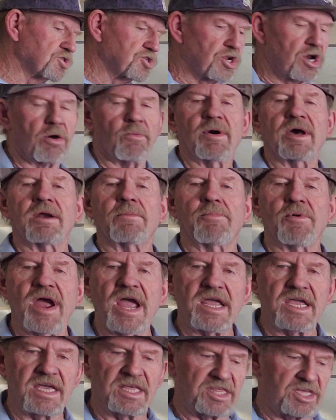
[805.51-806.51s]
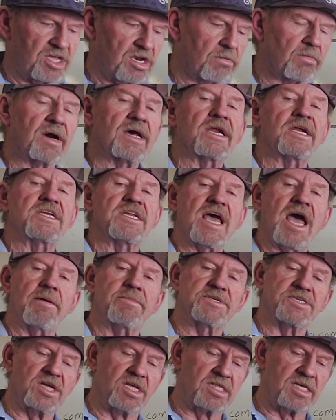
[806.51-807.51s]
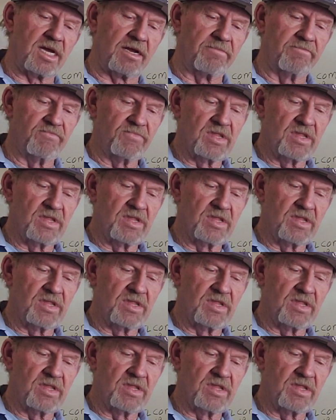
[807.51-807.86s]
You don't want to break anything. You don't want to damage anything.